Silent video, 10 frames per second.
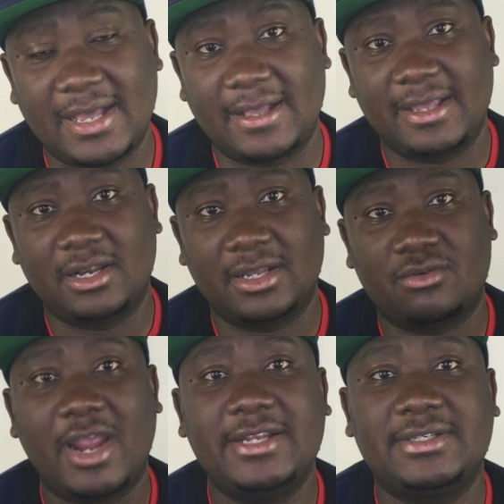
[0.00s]
Uh, a
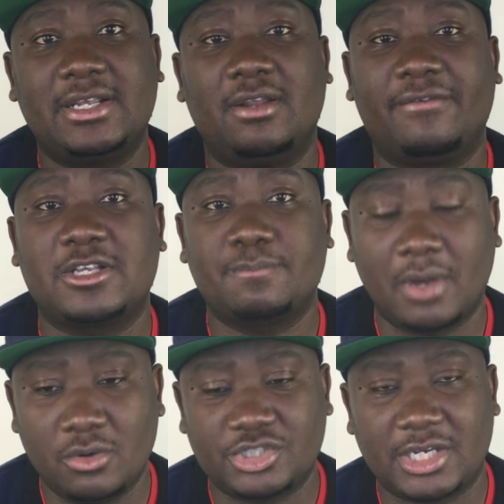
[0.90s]
great deal of
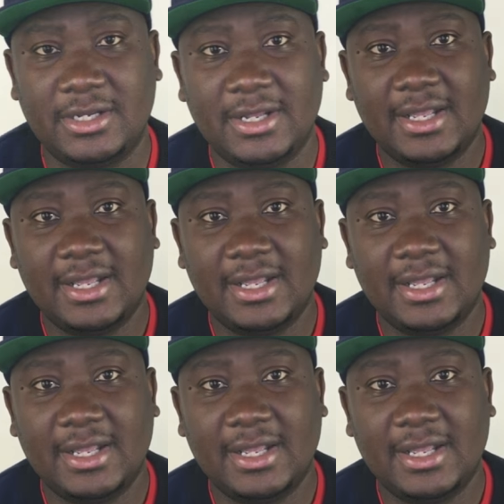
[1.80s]
exposure.